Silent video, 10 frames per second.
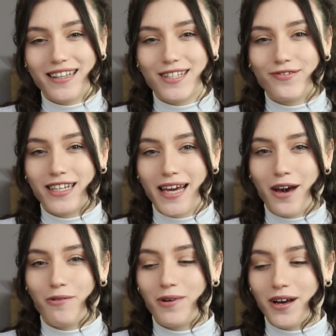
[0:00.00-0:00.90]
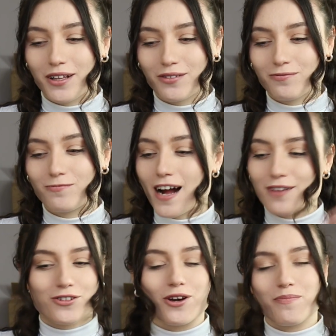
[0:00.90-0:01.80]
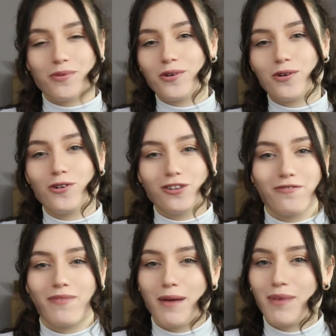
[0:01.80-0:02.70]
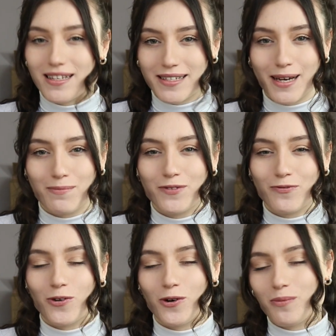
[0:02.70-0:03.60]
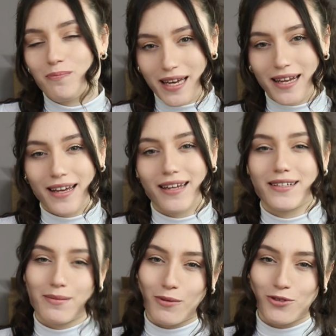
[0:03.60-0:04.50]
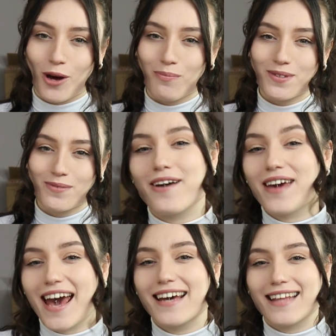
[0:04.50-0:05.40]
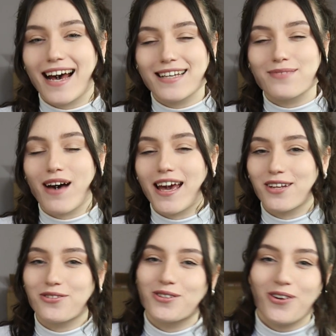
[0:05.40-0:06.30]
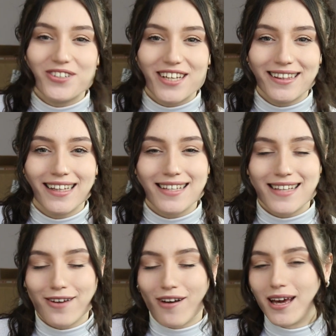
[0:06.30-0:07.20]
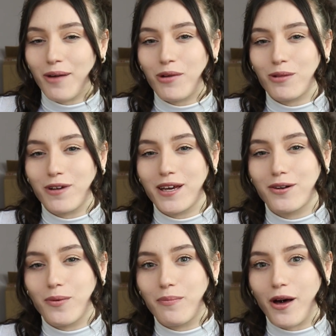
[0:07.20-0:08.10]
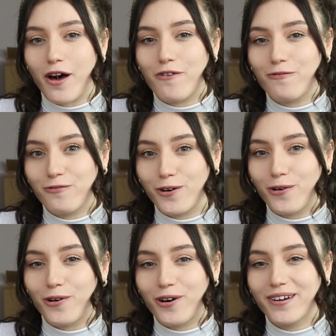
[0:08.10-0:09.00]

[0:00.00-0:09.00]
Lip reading: this video will round up all of my best tips for beginner Depop shops. Okay, that is my introduction. Let's get cracking with week number 4.